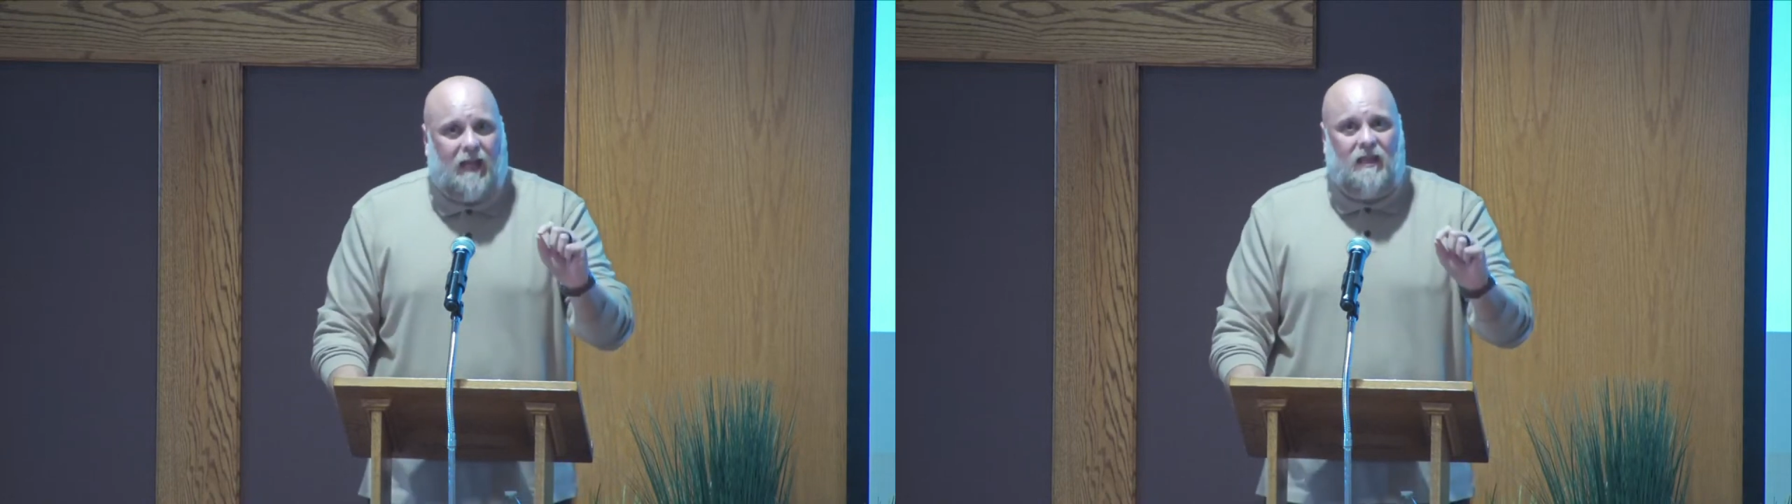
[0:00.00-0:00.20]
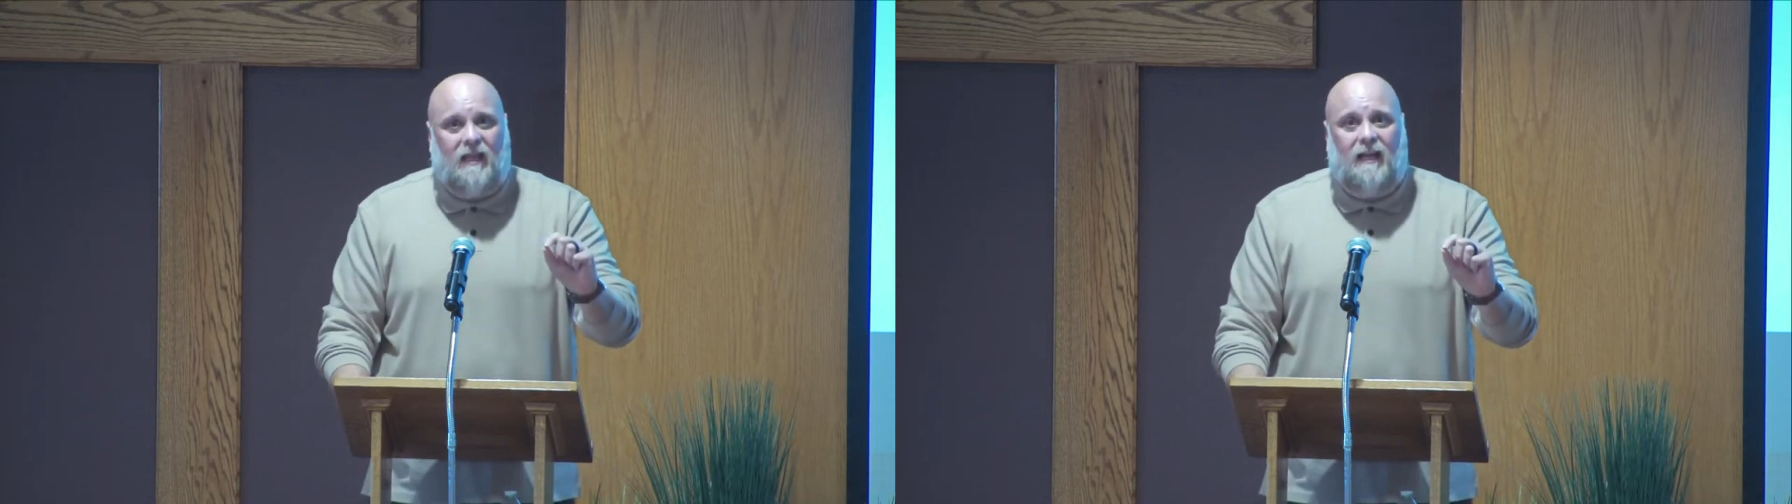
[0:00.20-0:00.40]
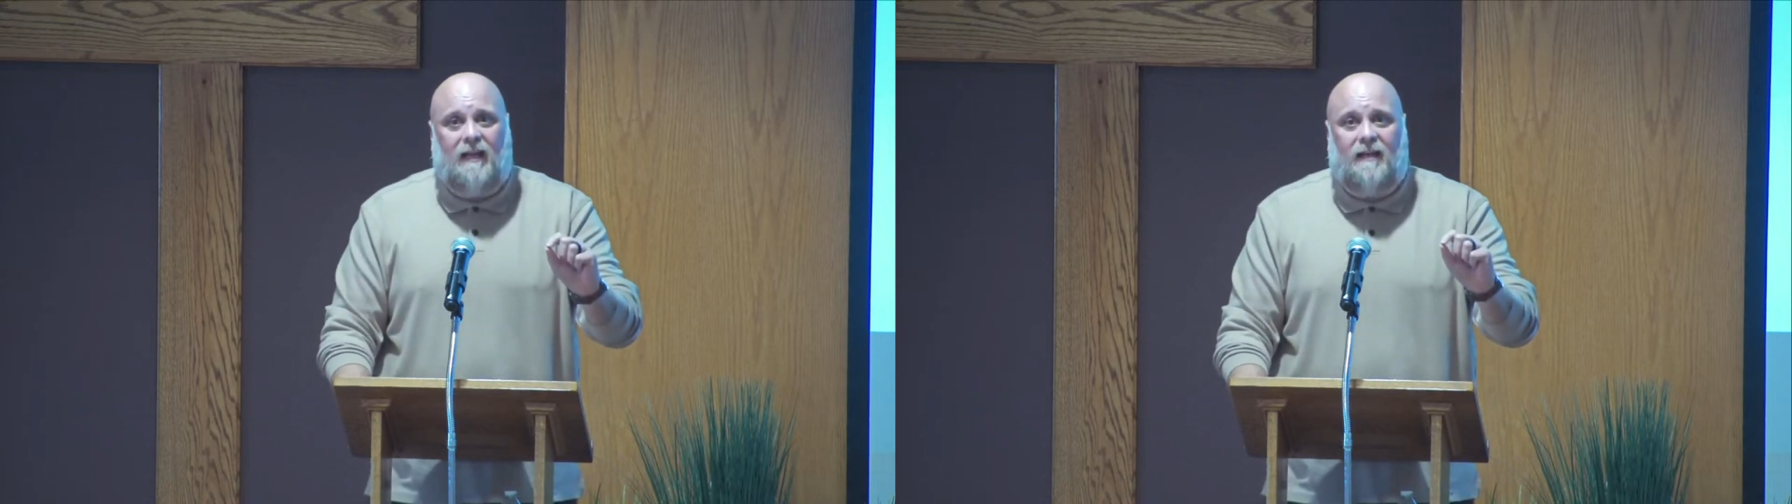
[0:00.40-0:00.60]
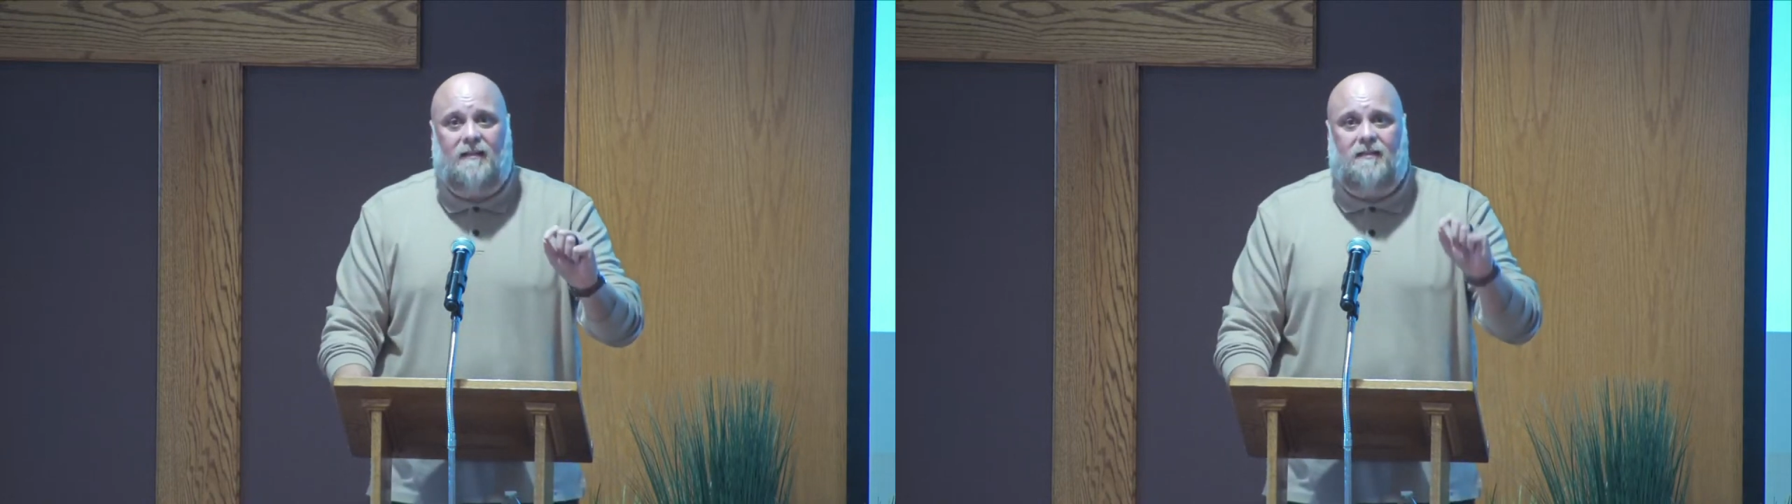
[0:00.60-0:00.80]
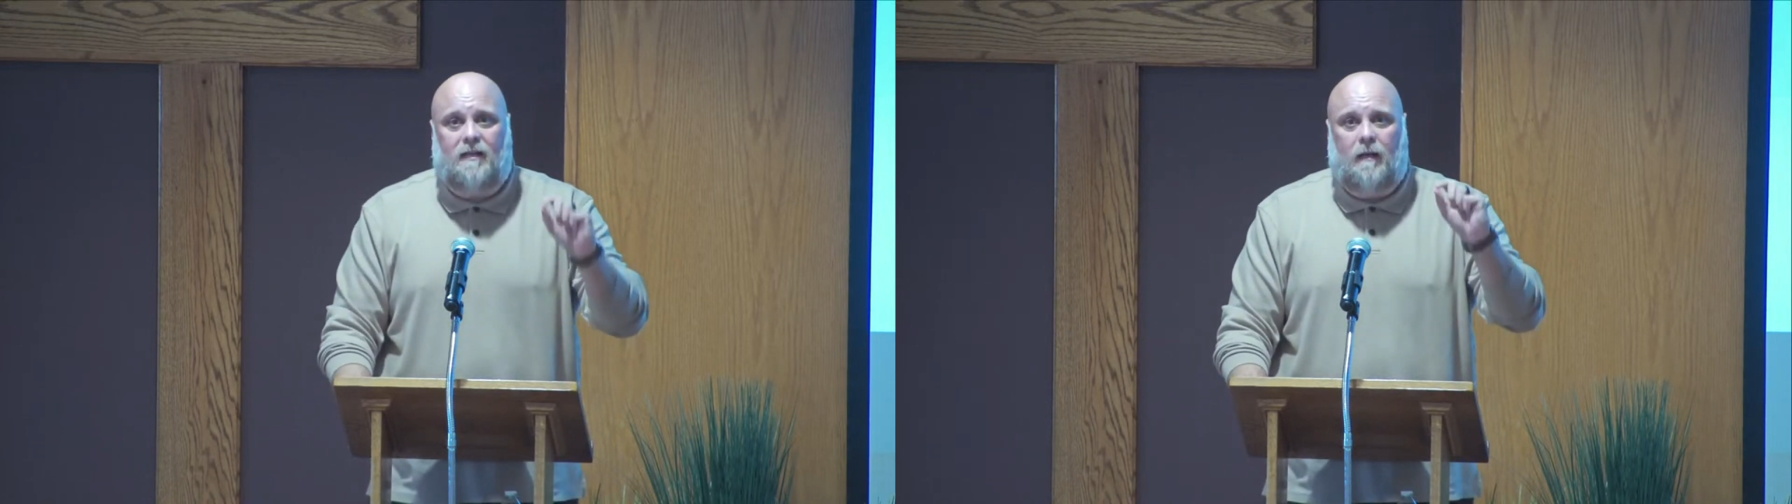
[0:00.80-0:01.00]
and then it
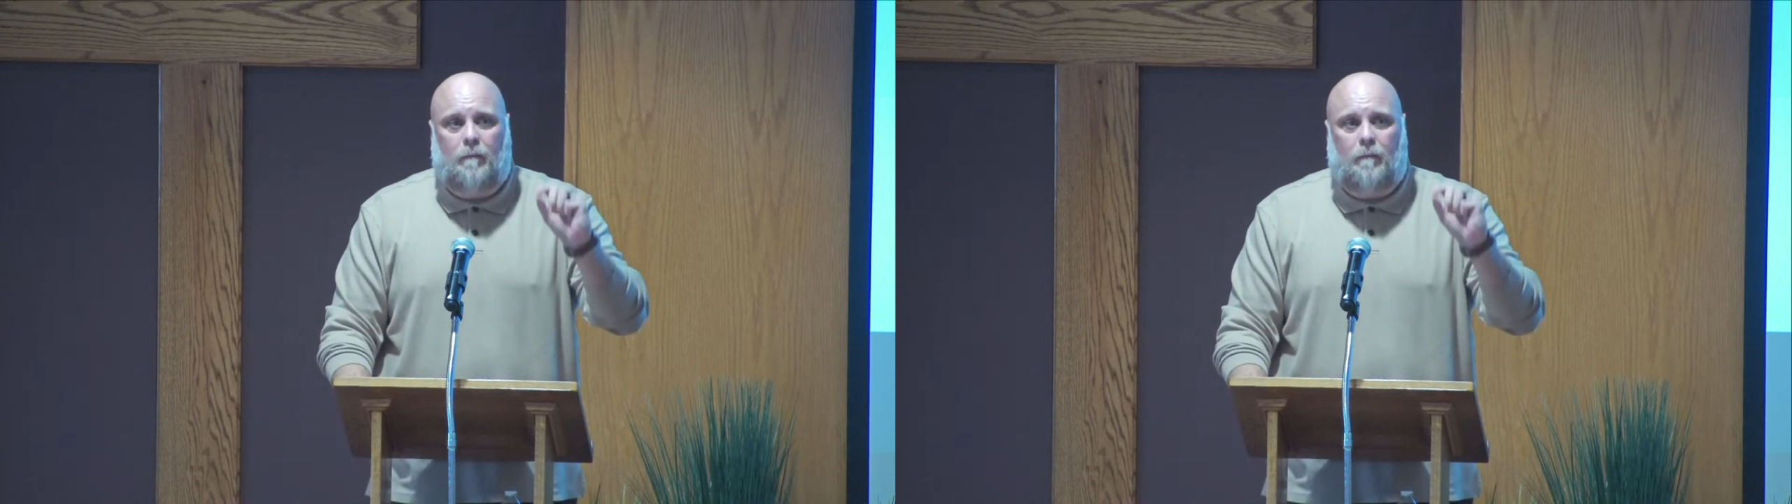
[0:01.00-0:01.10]
is